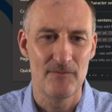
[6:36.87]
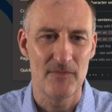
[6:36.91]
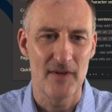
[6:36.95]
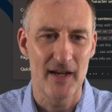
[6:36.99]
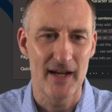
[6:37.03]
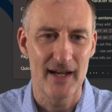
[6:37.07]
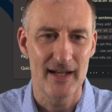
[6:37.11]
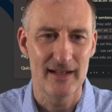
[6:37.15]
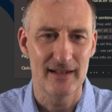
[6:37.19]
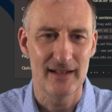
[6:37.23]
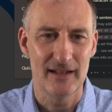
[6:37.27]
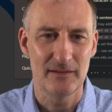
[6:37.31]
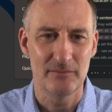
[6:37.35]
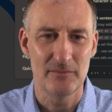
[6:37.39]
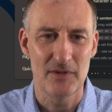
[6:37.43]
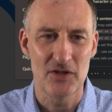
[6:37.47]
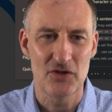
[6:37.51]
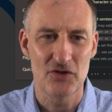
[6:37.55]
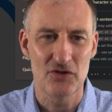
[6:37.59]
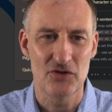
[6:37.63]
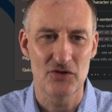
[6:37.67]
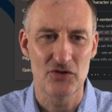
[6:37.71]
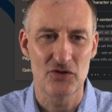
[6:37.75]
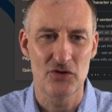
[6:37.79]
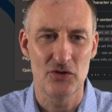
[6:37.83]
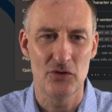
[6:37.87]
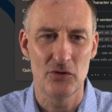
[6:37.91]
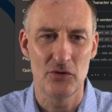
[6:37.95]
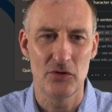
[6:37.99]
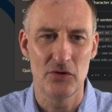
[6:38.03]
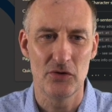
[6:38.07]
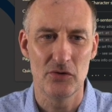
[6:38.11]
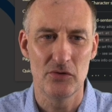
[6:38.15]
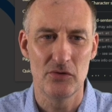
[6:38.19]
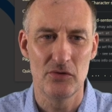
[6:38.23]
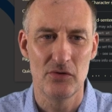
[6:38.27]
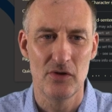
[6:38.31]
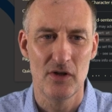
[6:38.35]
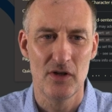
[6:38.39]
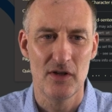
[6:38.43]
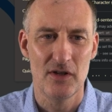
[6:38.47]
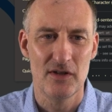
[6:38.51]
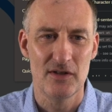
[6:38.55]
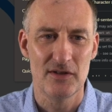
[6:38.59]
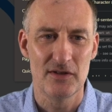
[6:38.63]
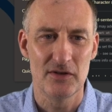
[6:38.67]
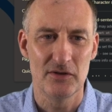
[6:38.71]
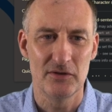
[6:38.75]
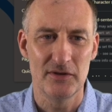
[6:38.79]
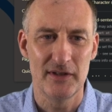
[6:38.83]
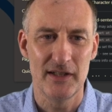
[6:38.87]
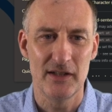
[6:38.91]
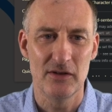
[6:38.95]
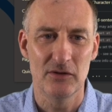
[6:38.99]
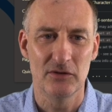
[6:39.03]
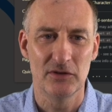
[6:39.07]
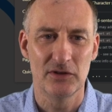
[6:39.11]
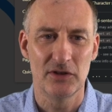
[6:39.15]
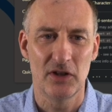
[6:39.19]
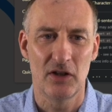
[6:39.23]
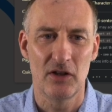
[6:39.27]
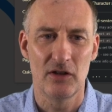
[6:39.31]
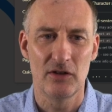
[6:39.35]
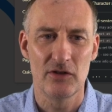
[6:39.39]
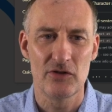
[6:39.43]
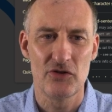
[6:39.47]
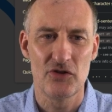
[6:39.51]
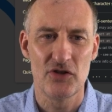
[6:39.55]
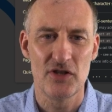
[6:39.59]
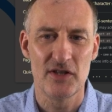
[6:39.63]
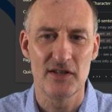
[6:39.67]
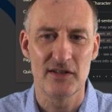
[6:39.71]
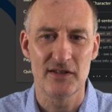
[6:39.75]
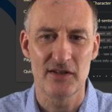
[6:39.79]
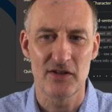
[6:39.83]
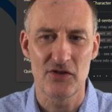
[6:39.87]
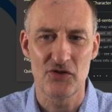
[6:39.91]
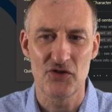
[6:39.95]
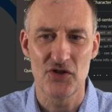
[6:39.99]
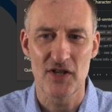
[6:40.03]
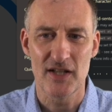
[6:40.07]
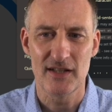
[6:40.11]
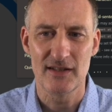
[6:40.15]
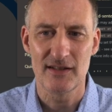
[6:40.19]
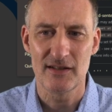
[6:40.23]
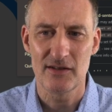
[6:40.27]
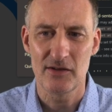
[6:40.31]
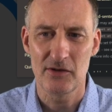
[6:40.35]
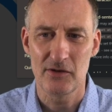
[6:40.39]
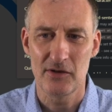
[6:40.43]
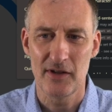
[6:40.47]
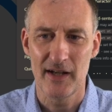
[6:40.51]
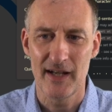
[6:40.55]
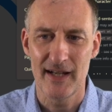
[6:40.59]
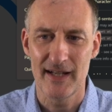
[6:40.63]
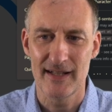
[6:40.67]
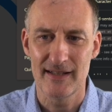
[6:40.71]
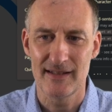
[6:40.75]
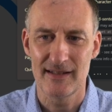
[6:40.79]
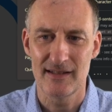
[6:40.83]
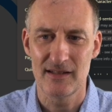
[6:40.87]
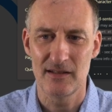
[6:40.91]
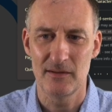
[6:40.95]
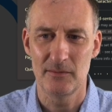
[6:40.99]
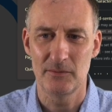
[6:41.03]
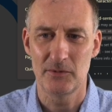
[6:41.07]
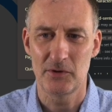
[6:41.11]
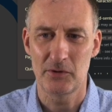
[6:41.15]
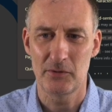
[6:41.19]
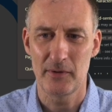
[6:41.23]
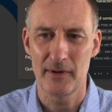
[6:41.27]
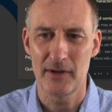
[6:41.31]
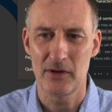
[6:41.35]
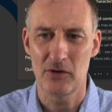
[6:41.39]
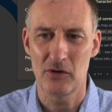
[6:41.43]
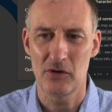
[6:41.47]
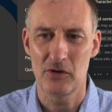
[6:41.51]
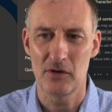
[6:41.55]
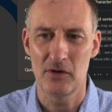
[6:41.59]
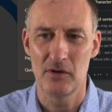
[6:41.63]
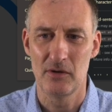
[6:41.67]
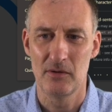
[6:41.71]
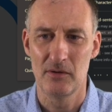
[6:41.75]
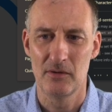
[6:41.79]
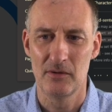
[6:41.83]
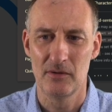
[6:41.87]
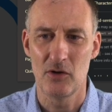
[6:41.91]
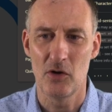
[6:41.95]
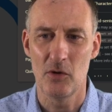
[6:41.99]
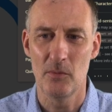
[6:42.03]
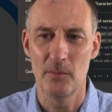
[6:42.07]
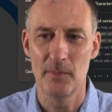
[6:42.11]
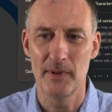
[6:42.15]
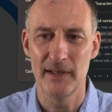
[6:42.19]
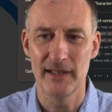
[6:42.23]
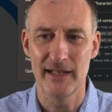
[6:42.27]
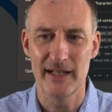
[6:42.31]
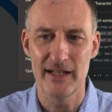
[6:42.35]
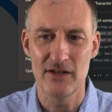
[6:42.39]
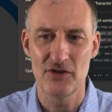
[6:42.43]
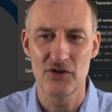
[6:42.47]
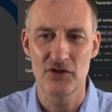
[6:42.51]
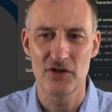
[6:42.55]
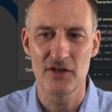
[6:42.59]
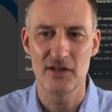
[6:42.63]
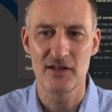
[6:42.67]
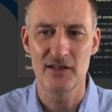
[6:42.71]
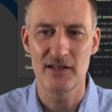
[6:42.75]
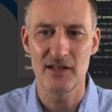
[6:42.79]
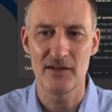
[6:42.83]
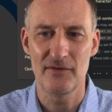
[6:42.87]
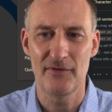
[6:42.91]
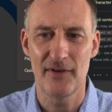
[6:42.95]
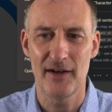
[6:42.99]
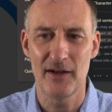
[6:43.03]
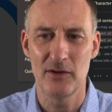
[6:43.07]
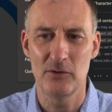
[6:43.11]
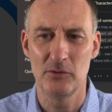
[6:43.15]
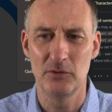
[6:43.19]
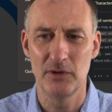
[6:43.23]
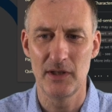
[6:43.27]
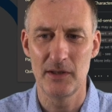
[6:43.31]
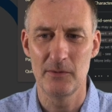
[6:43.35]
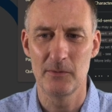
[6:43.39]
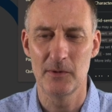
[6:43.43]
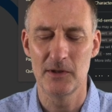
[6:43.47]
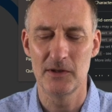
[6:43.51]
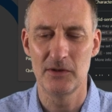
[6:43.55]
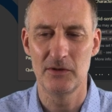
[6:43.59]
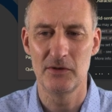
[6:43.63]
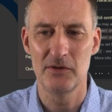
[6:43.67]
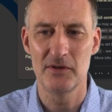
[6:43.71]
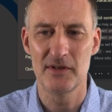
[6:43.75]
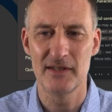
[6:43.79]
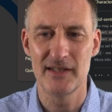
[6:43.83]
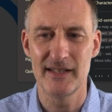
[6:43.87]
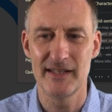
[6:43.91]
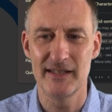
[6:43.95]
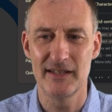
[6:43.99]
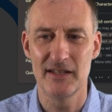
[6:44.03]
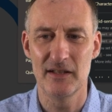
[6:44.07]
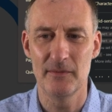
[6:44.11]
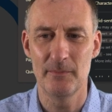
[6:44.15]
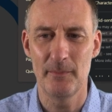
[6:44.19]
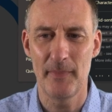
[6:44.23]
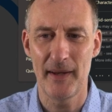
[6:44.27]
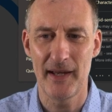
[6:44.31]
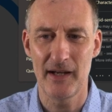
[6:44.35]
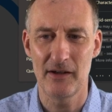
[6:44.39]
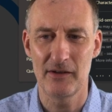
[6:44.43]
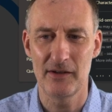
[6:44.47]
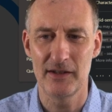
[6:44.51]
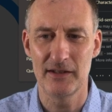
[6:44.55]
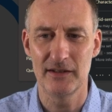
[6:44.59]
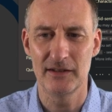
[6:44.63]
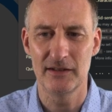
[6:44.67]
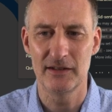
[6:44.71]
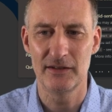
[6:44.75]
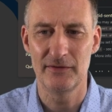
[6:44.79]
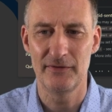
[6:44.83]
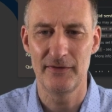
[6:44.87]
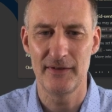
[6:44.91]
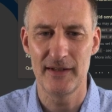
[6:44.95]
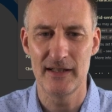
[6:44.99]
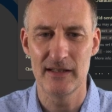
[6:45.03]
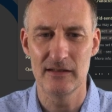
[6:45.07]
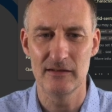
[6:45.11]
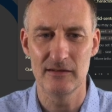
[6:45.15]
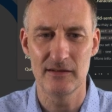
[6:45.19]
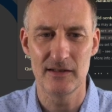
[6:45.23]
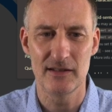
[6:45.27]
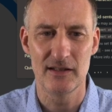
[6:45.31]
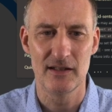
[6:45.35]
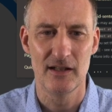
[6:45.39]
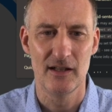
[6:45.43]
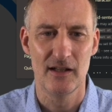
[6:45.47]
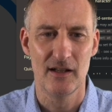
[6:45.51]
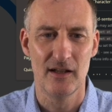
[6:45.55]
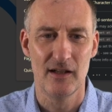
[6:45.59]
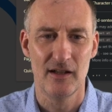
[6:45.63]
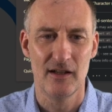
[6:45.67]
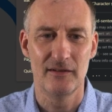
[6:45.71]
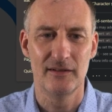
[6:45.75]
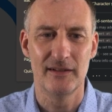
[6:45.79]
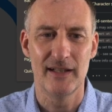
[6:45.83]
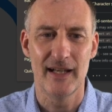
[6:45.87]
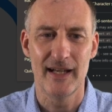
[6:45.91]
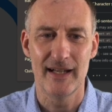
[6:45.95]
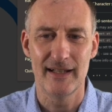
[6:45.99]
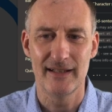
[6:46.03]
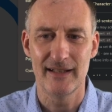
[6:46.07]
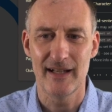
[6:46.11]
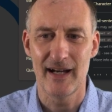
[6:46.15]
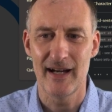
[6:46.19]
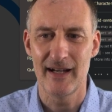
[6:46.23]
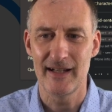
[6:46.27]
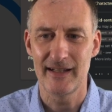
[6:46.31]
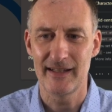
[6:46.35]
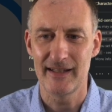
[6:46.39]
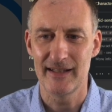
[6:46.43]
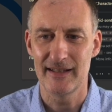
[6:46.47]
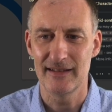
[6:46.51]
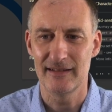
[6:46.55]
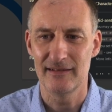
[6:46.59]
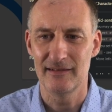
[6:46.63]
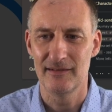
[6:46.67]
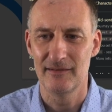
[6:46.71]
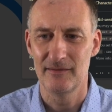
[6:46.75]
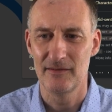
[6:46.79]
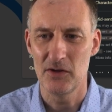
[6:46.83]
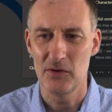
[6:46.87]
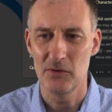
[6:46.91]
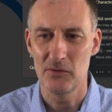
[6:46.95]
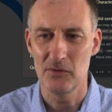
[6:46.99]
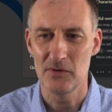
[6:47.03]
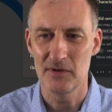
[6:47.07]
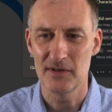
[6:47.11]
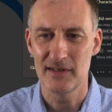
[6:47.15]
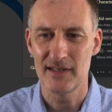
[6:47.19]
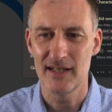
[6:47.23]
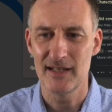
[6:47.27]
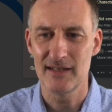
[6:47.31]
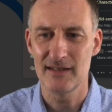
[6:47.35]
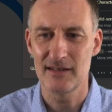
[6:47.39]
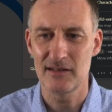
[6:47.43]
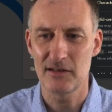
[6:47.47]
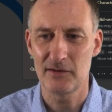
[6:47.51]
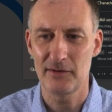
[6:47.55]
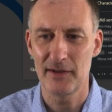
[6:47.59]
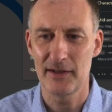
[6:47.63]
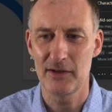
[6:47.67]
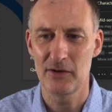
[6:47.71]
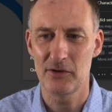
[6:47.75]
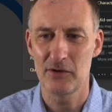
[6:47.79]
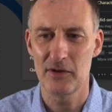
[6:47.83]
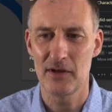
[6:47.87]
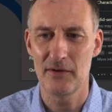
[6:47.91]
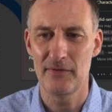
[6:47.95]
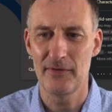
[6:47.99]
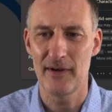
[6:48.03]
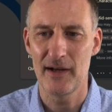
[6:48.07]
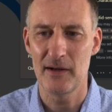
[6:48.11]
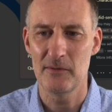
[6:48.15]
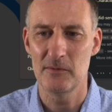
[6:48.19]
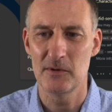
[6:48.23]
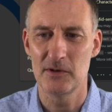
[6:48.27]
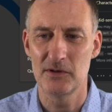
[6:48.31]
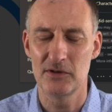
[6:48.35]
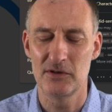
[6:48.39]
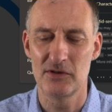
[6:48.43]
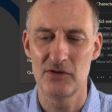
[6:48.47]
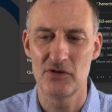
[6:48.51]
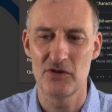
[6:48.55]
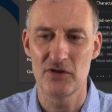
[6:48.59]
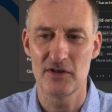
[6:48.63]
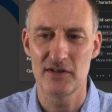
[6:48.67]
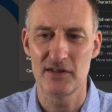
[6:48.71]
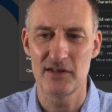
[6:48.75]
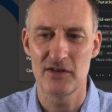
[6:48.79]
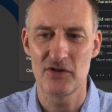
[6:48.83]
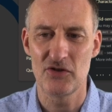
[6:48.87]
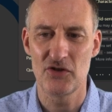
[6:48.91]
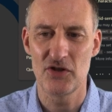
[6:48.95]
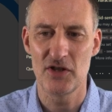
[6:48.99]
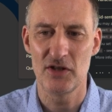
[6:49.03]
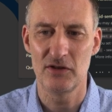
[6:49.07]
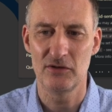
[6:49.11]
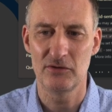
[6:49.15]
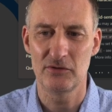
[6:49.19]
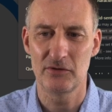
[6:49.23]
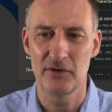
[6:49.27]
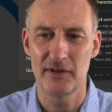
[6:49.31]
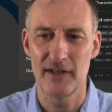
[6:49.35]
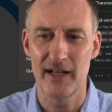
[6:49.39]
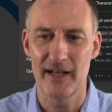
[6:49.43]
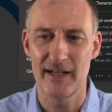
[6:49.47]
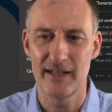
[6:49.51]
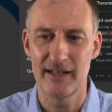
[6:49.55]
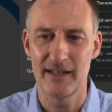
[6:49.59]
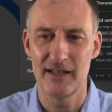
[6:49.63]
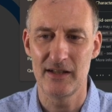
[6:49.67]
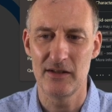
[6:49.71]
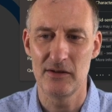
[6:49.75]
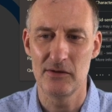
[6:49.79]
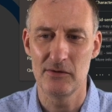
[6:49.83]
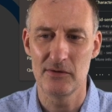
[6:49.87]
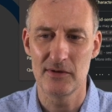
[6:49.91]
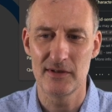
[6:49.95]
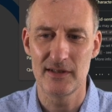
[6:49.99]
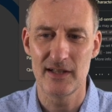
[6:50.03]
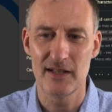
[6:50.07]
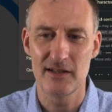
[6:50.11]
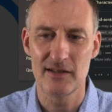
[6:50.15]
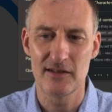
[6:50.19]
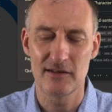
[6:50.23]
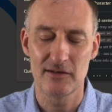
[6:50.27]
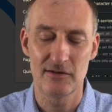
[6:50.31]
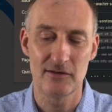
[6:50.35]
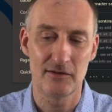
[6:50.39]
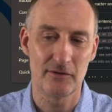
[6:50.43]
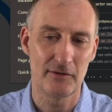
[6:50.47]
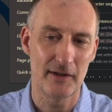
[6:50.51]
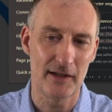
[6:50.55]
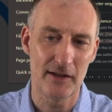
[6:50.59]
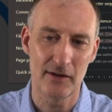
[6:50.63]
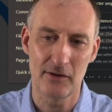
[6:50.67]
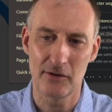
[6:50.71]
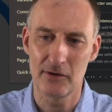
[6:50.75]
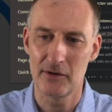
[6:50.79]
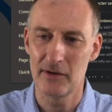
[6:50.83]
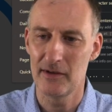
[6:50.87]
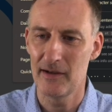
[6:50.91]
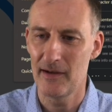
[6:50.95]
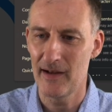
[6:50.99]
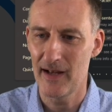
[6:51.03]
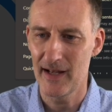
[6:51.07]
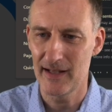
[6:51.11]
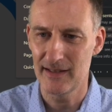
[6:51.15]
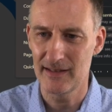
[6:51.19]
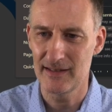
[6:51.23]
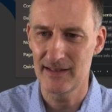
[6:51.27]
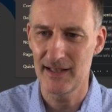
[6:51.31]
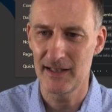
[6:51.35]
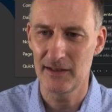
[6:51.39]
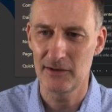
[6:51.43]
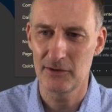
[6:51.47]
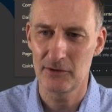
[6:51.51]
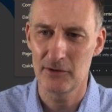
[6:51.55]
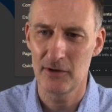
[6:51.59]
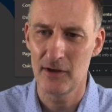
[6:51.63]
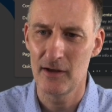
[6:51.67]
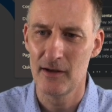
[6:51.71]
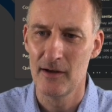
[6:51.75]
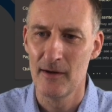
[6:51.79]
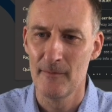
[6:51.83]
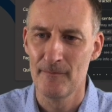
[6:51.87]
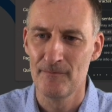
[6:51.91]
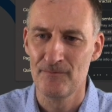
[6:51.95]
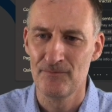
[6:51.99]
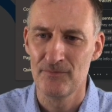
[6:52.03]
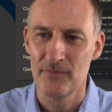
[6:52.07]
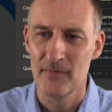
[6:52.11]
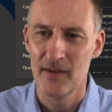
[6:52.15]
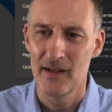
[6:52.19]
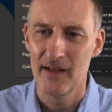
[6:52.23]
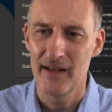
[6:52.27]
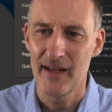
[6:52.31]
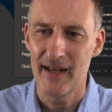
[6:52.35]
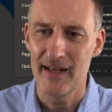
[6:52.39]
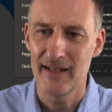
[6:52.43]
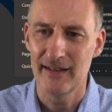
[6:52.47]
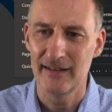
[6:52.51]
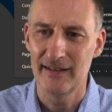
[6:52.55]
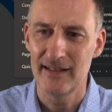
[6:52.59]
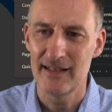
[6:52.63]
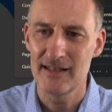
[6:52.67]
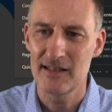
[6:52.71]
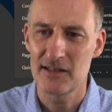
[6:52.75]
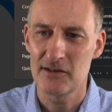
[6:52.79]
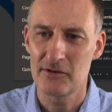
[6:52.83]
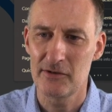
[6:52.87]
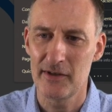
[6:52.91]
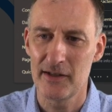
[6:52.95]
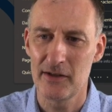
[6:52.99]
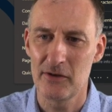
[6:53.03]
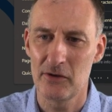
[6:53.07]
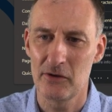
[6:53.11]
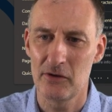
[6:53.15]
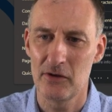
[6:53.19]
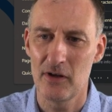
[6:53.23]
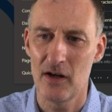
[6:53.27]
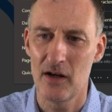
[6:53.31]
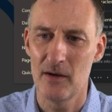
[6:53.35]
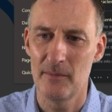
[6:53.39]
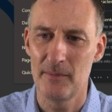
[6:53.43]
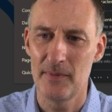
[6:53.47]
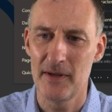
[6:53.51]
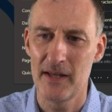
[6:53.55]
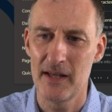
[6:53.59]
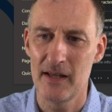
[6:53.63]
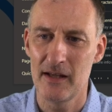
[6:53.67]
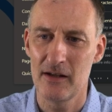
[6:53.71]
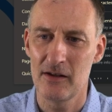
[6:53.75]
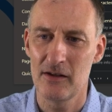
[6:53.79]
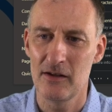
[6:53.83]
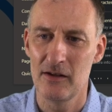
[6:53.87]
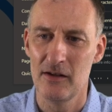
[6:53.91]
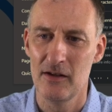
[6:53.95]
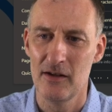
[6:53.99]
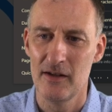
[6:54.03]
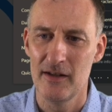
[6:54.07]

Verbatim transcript: And let me just show you. So the ontology suggester has some trigger combinations. If I only want to see the parent fields, then I can use this trigger. If I want just the children, I can use this trigger, etc. And this trigger up here